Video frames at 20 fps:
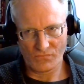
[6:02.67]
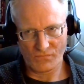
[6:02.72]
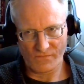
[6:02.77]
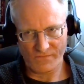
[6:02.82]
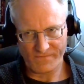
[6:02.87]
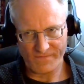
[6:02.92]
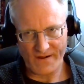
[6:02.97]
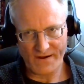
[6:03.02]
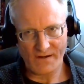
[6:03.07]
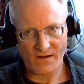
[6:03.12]

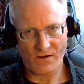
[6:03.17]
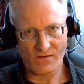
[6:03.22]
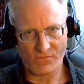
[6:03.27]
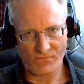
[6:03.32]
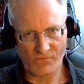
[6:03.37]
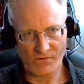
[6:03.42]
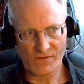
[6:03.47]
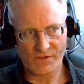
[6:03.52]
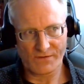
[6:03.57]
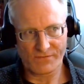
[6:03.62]
find out
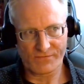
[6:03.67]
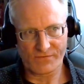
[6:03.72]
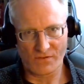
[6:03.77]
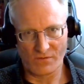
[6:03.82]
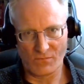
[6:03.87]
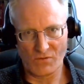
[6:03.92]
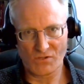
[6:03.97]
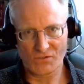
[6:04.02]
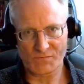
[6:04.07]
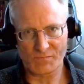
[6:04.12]
really for the
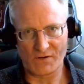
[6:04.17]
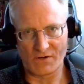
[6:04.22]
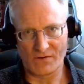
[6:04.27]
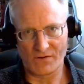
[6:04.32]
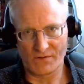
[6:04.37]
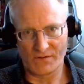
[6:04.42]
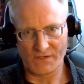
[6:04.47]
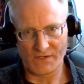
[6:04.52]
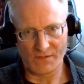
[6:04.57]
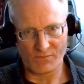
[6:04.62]
most
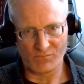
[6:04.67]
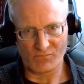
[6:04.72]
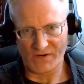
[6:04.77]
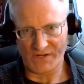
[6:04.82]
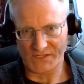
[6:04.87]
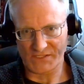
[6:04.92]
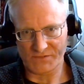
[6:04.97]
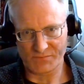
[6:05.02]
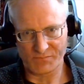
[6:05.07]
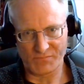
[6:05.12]
part, and it
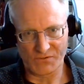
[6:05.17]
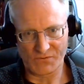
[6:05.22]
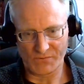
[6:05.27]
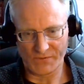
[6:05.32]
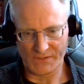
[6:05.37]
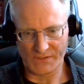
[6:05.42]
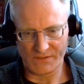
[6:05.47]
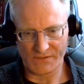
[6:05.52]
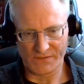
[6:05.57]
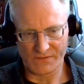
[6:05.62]
breaks
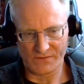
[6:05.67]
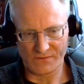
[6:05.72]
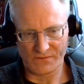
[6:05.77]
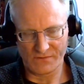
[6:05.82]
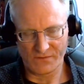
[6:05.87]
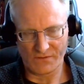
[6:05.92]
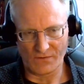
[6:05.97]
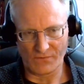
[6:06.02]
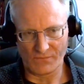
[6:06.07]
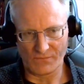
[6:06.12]
between
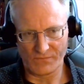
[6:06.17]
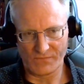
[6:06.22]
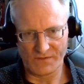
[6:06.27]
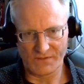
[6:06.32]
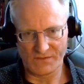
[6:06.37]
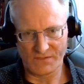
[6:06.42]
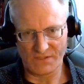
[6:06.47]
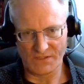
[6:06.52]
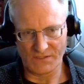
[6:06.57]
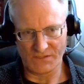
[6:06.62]

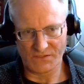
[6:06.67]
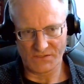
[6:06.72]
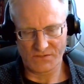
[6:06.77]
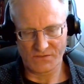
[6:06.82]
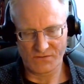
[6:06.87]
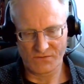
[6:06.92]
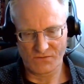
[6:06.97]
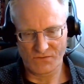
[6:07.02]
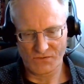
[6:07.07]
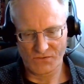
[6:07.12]
these
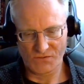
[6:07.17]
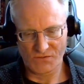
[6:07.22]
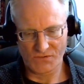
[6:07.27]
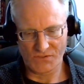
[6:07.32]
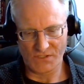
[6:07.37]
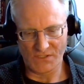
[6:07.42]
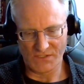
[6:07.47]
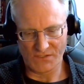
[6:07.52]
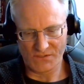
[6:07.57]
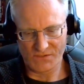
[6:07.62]

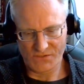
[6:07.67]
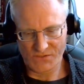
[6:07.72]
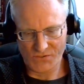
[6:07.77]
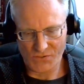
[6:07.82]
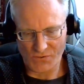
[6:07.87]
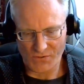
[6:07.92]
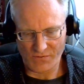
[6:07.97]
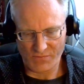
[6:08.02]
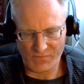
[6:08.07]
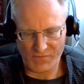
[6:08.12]

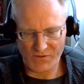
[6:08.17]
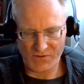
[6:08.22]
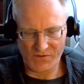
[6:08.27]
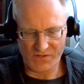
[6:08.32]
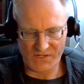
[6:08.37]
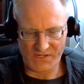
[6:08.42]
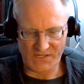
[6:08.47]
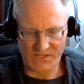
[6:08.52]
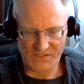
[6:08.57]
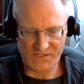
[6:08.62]
two
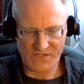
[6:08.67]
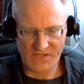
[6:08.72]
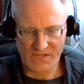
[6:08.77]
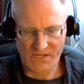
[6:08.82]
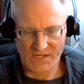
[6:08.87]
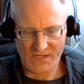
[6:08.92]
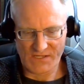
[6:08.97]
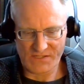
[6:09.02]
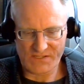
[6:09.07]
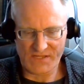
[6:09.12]
communities,
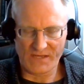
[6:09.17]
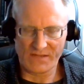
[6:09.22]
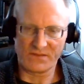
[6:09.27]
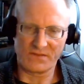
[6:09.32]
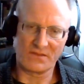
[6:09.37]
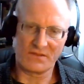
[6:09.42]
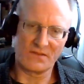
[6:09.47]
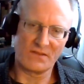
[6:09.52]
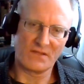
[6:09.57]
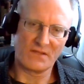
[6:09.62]
is that
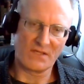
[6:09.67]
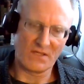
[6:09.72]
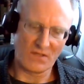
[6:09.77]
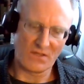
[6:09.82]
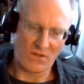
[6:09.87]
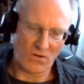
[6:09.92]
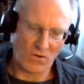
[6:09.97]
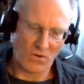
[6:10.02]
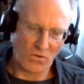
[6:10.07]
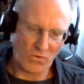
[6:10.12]
the
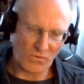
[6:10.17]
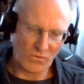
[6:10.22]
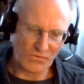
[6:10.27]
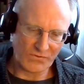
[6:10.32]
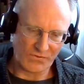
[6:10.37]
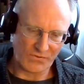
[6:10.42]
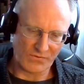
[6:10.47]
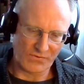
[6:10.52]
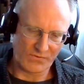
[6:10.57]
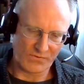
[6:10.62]

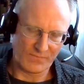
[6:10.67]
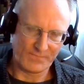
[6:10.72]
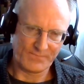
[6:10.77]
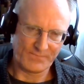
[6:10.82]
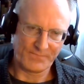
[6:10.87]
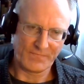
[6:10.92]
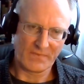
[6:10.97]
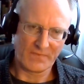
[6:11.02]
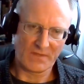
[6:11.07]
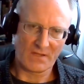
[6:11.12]
older
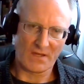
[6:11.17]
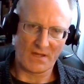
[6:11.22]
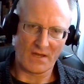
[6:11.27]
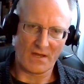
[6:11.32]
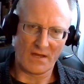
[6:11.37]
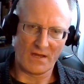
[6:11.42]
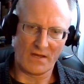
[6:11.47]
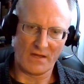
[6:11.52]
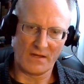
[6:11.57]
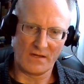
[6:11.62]

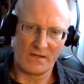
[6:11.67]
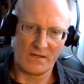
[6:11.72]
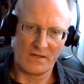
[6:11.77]
uh,